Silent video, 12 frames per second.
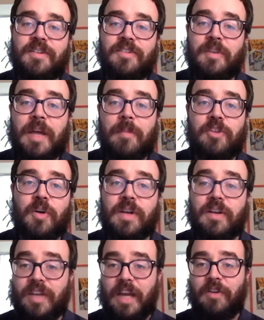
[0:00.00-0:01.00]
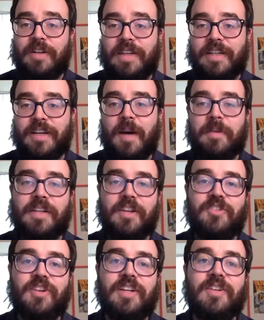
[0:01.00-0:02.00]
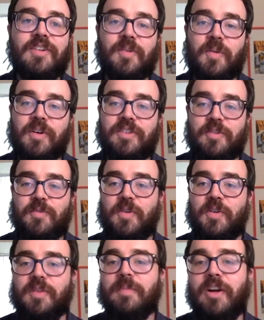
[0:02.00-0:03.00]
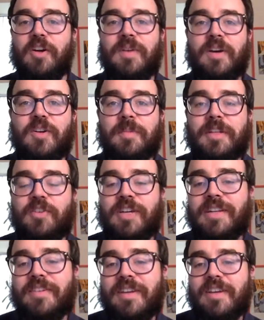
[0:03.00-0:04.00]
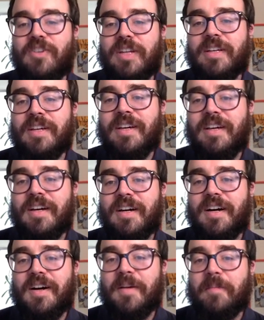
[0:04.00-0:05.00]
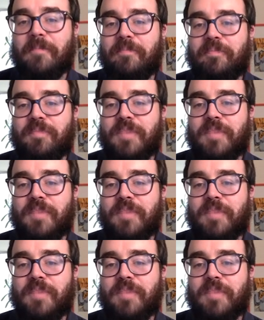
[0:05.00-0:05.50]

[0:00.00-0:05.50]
sometimes known as guaranteed copy elision or deferred PR value materialization. Um,